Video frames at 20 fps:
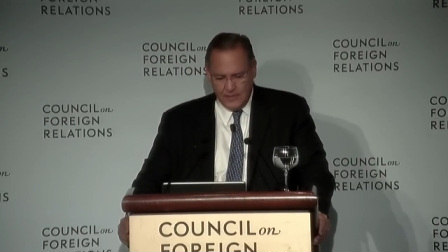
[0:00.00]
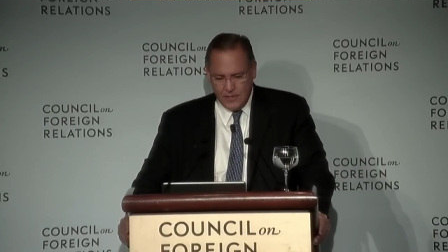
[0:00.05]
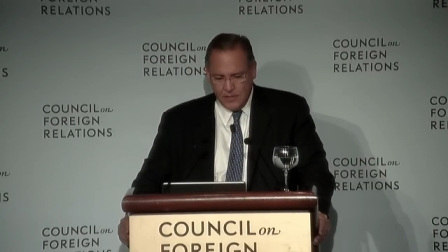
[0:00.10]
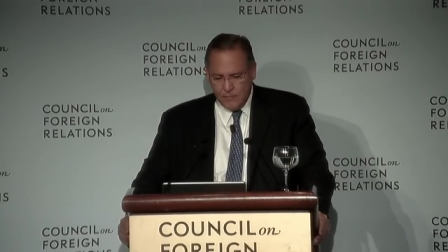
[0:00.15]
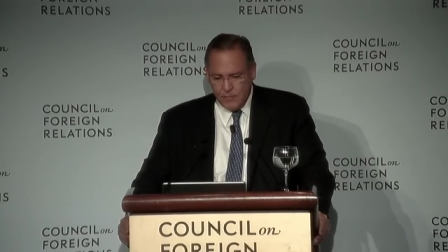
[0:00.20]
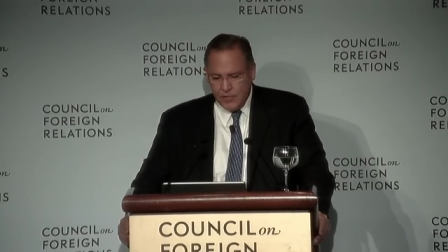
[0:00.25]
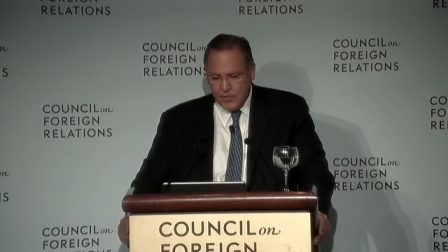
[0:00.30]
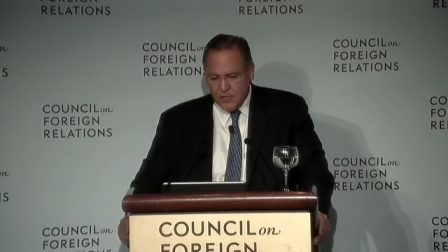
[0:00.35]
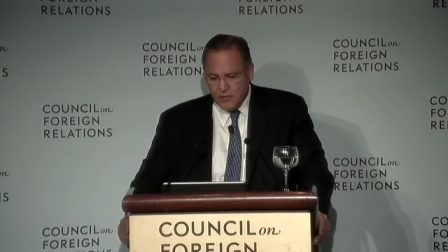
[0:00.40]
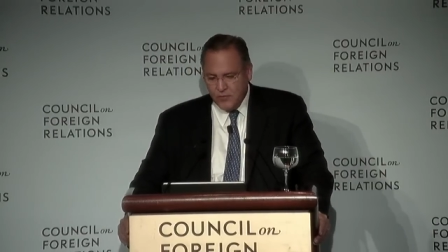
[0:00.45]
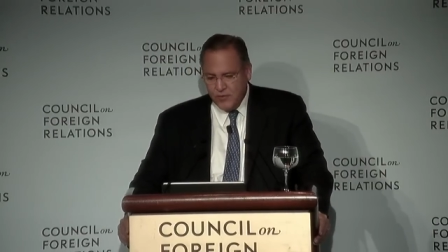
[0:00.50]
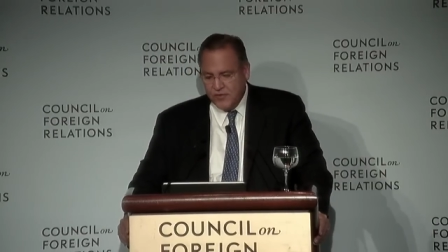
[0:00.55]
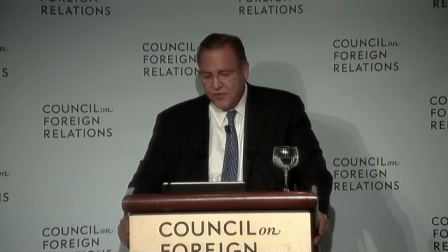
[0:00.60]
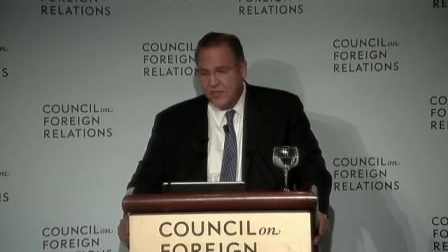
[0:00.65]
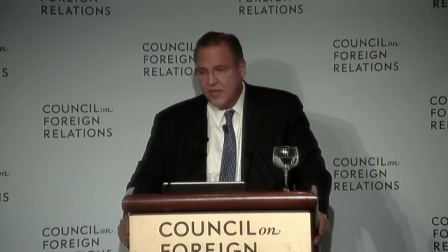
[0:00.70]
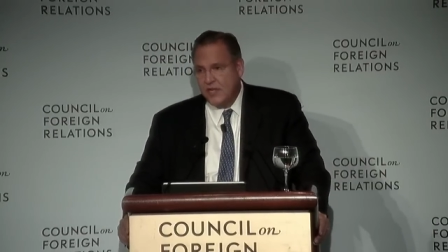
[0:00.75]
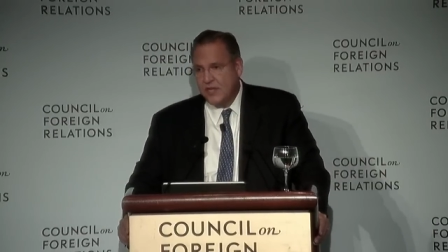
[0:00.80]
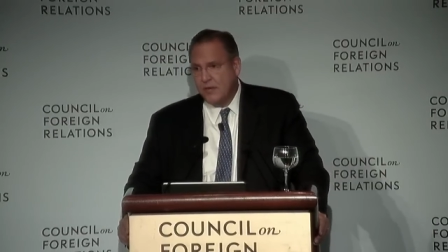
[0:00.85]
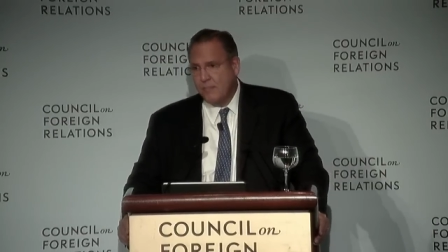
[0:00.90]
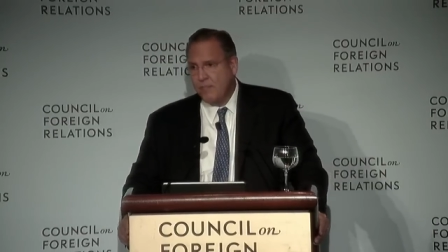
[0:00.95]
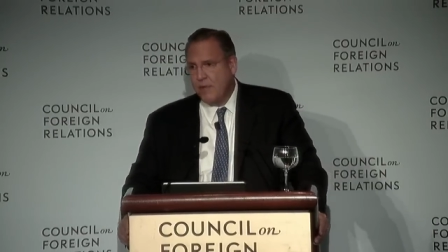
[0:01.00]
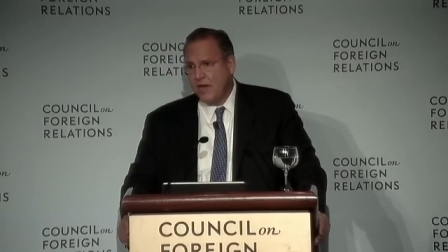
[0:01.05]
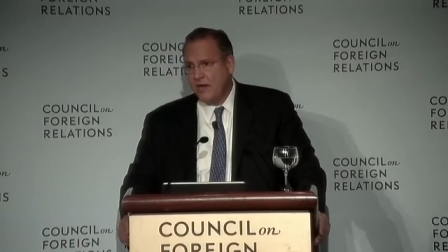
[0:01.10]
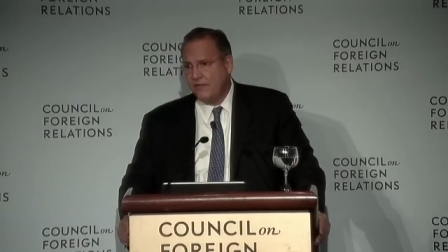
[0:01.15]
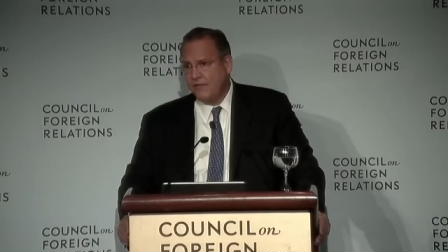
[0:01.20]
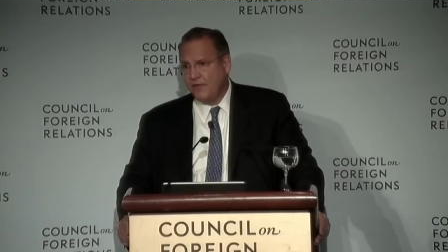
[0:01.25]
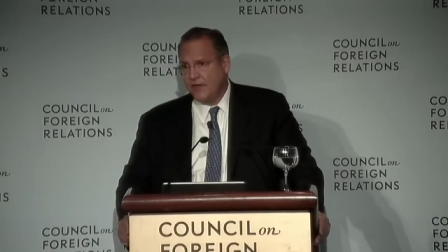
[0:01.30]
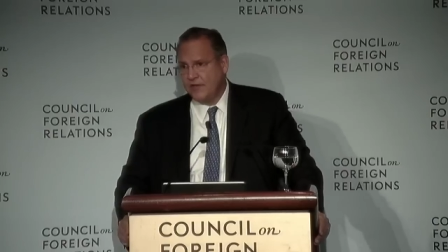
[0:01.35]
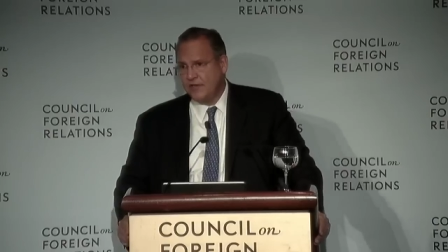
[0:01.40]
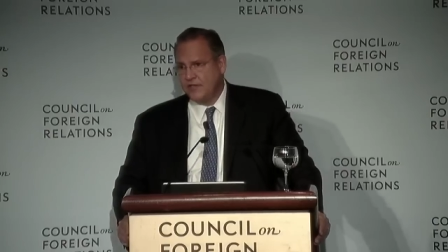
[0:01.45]
Because we've seen the
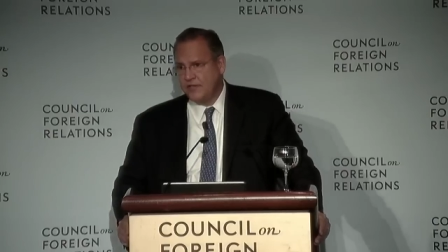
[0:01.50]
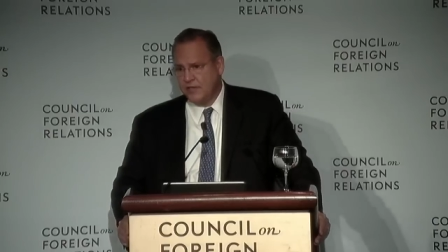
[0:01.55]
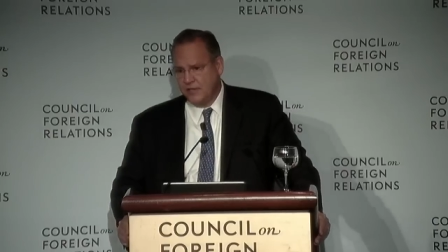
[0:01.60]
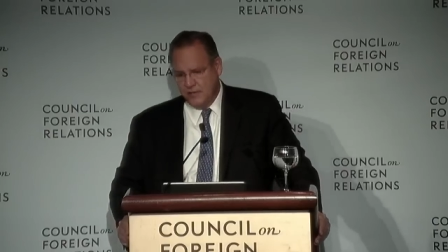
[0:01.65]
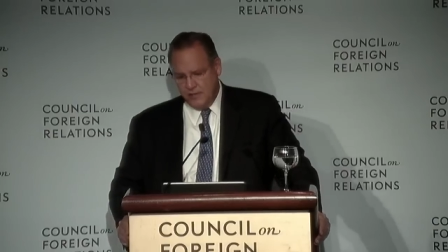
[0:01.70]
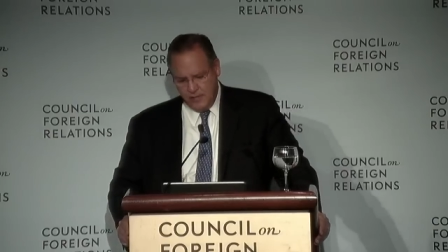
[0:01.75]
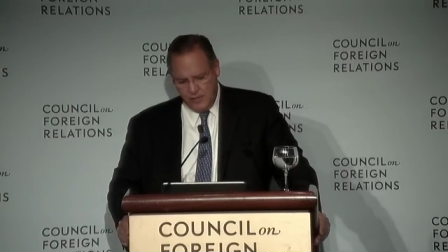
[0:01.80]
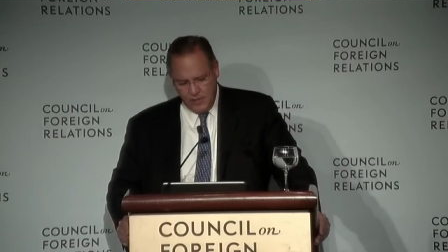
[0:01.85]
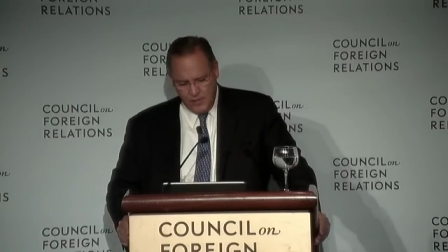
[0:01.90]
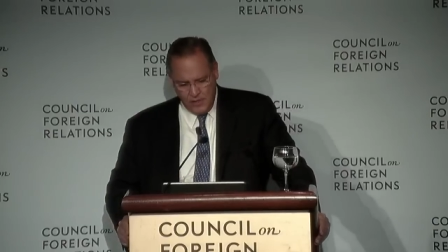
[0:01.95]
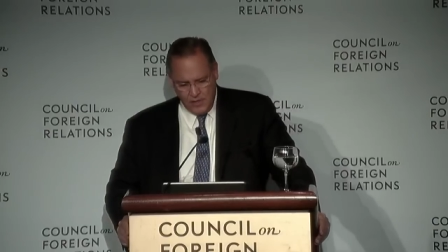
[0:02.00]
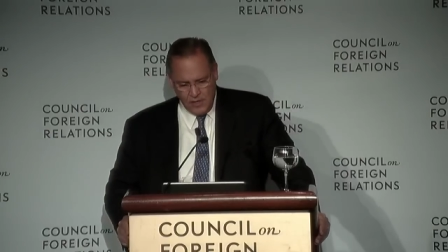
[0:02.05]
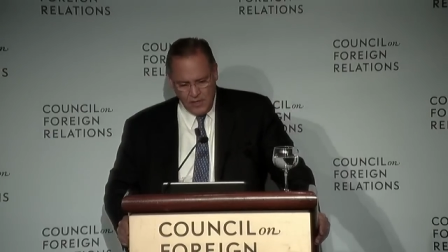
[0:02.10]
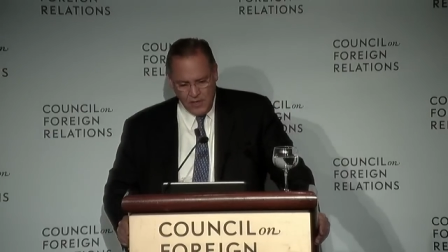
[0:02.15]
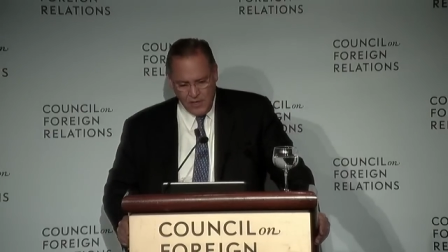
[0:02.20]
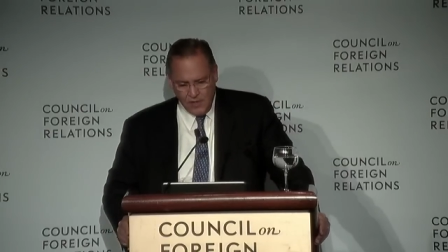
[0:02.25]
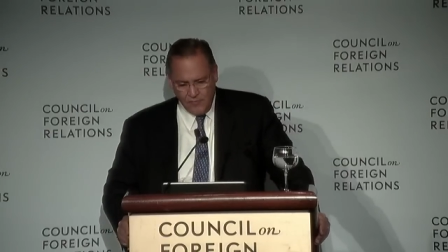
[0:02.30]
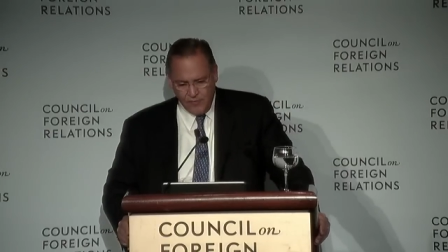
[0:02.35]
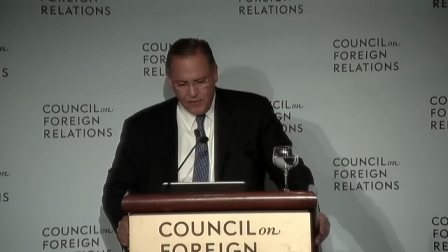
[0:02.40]
benefits of